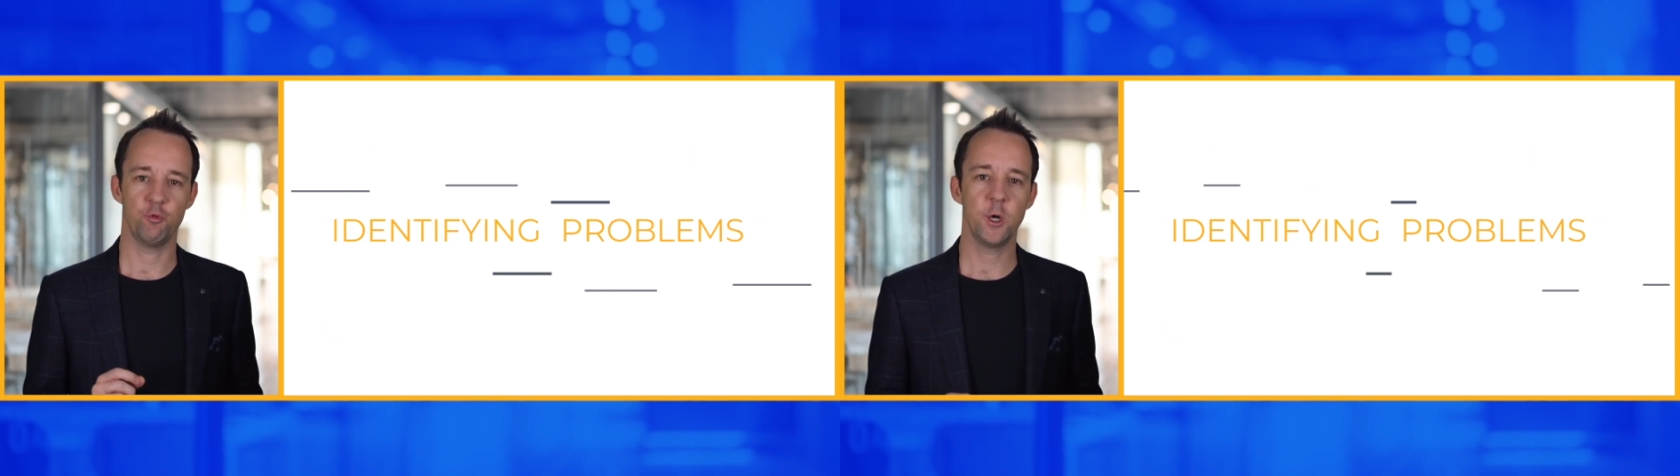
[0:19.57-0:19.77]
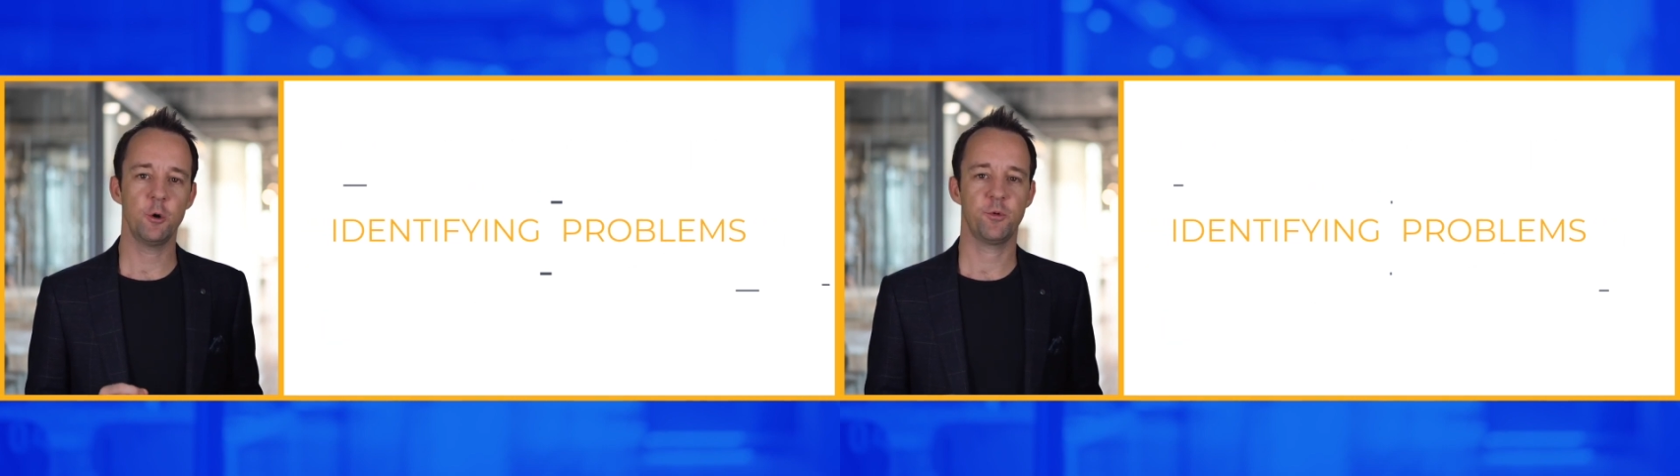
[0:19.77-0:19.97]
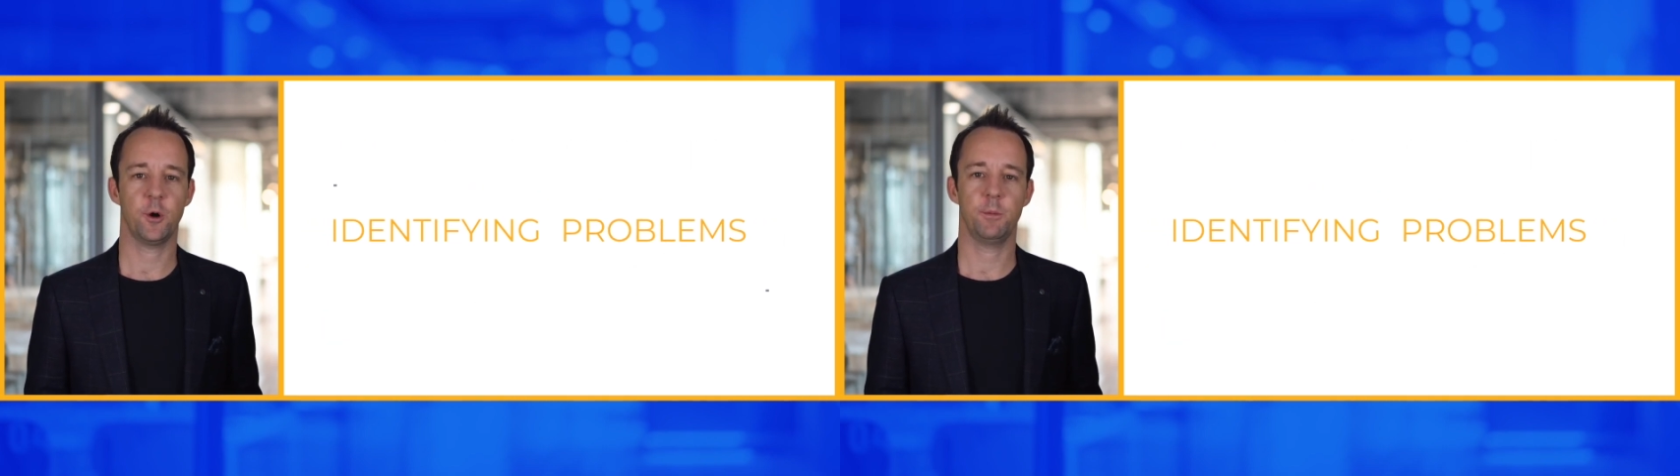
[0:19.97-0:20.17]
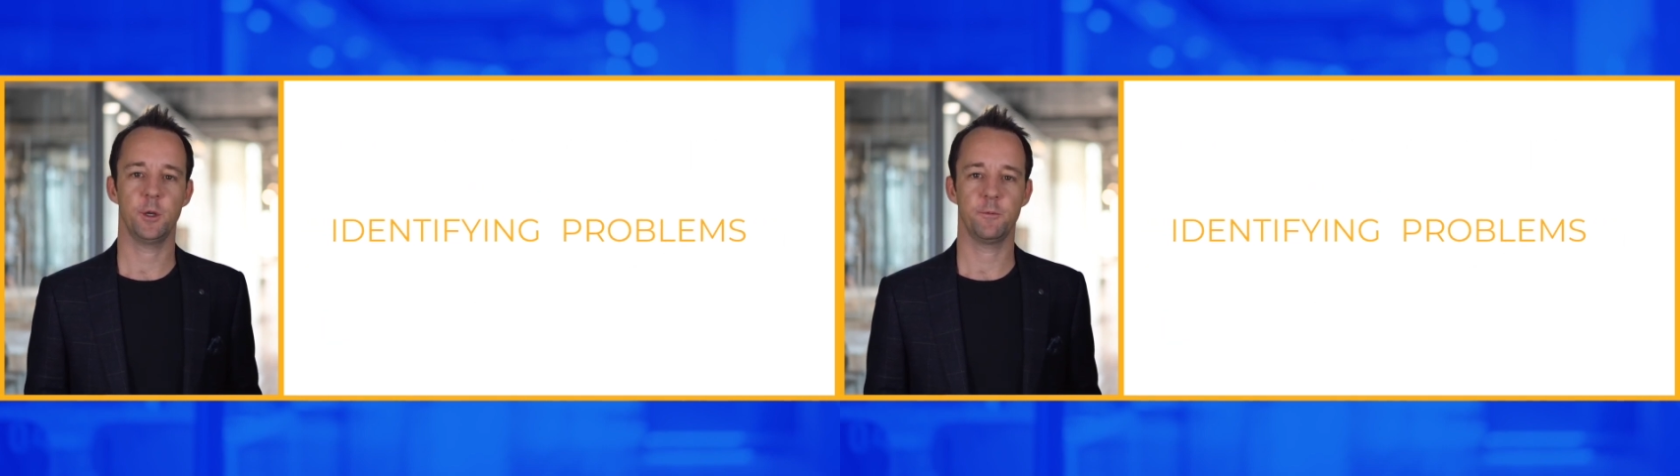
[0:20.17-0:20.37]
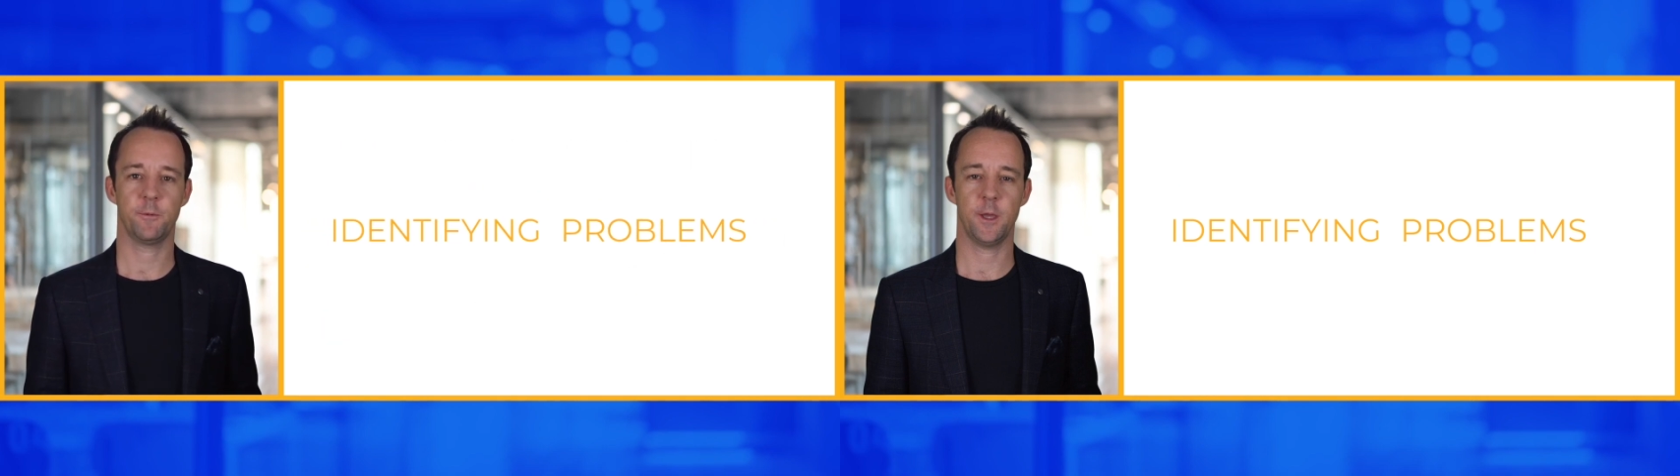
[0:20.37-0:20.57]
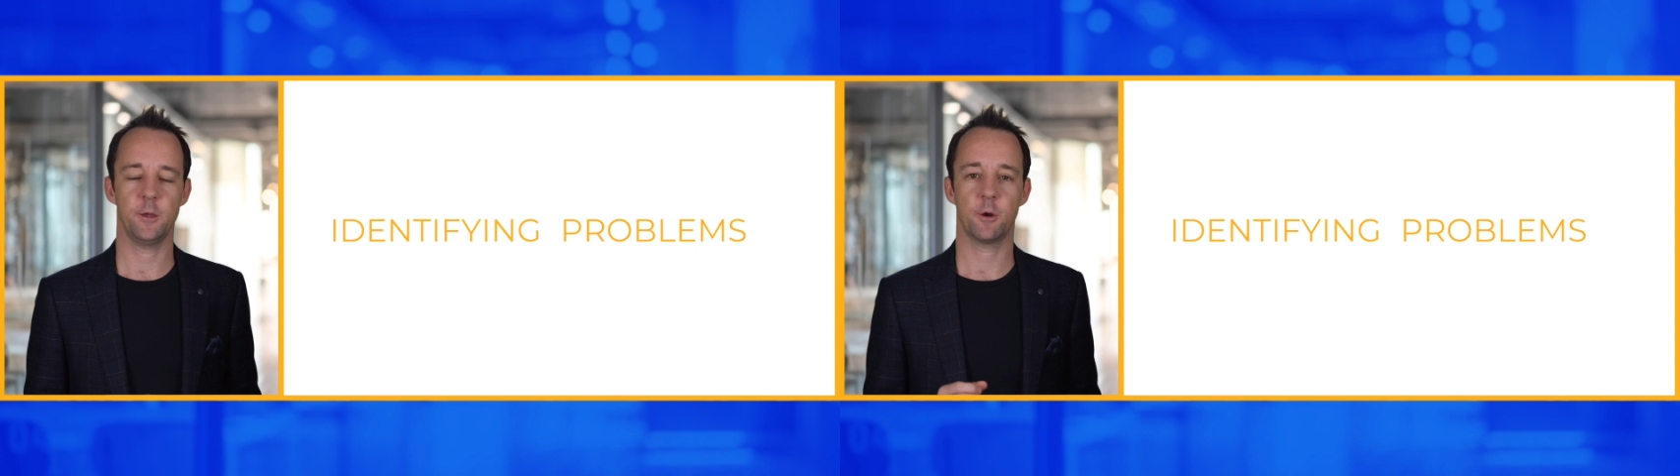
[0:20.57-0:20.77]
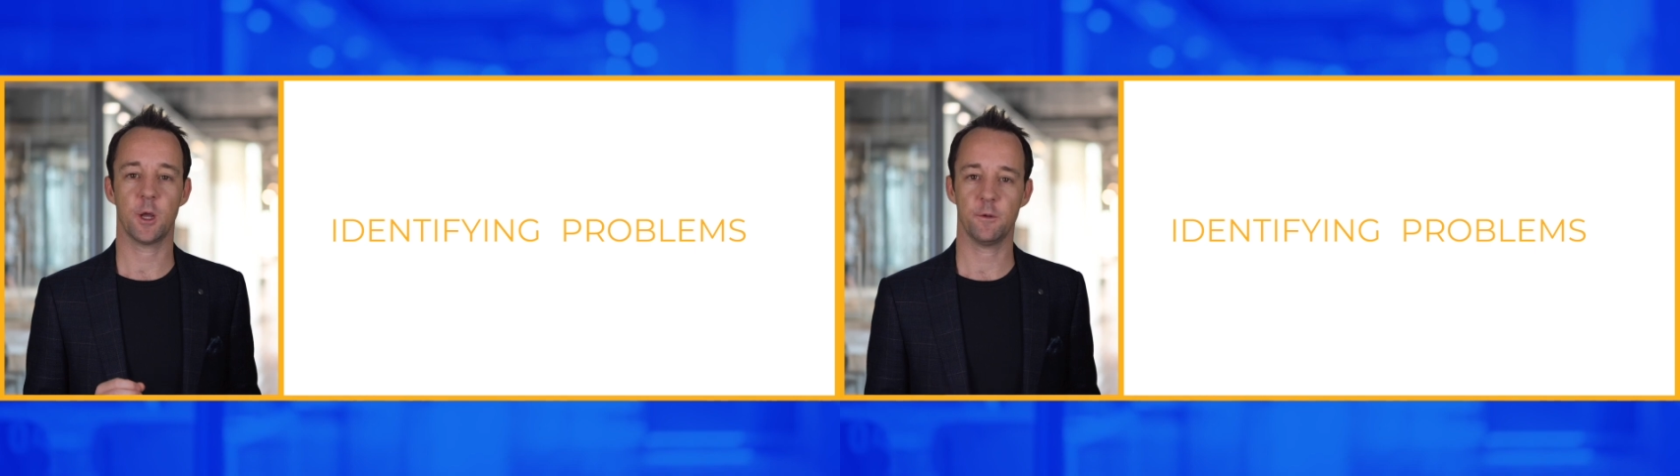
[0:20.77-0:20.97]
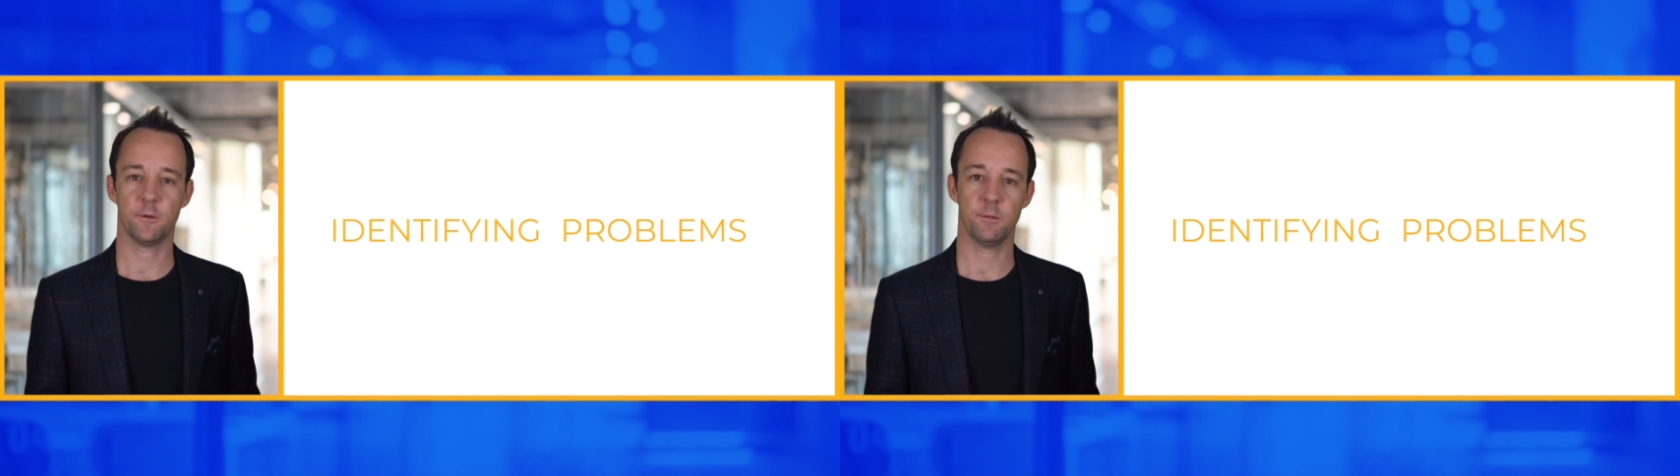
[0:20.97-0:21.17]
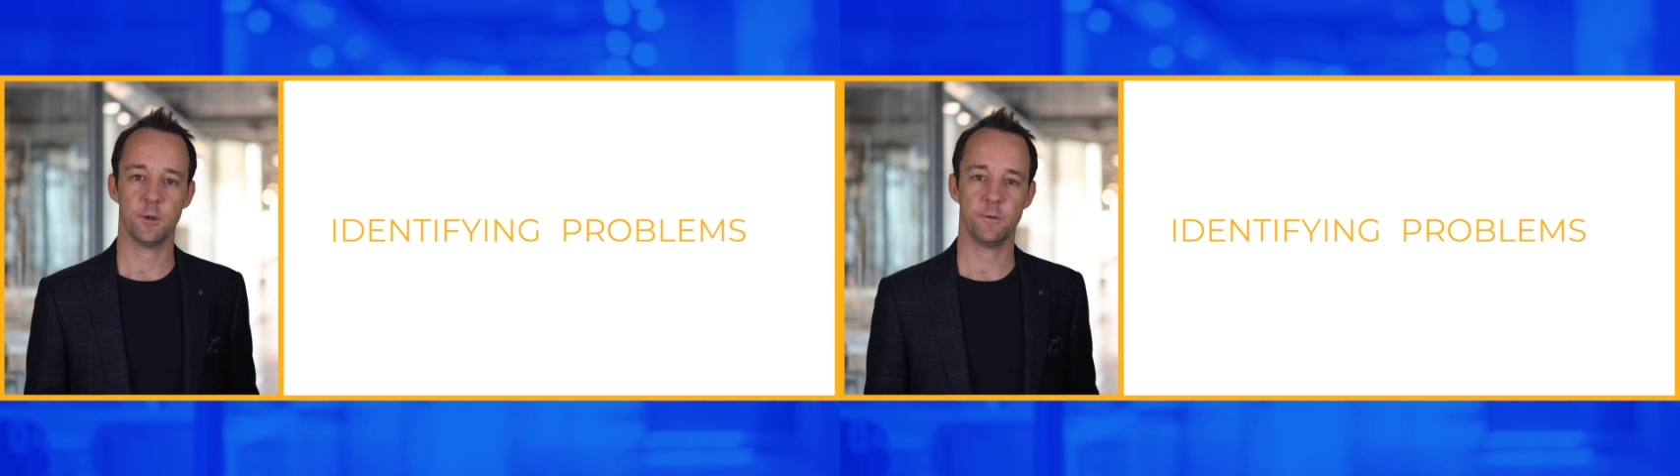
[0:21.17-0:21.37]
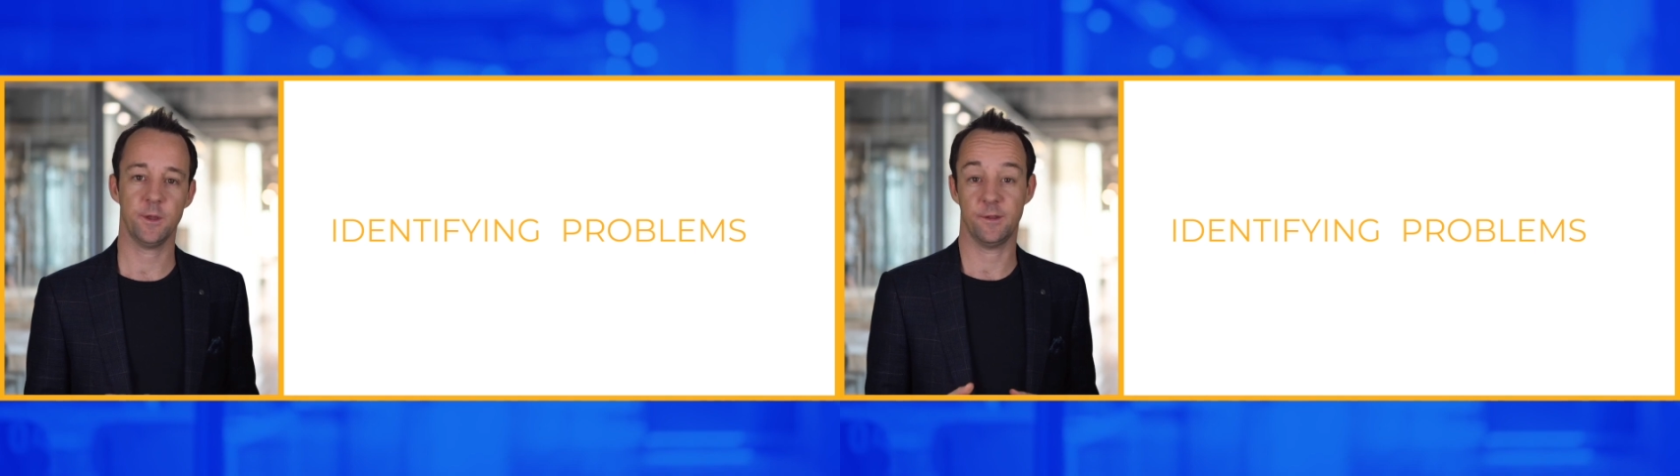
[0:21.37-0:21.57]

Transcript: real problems that your customers,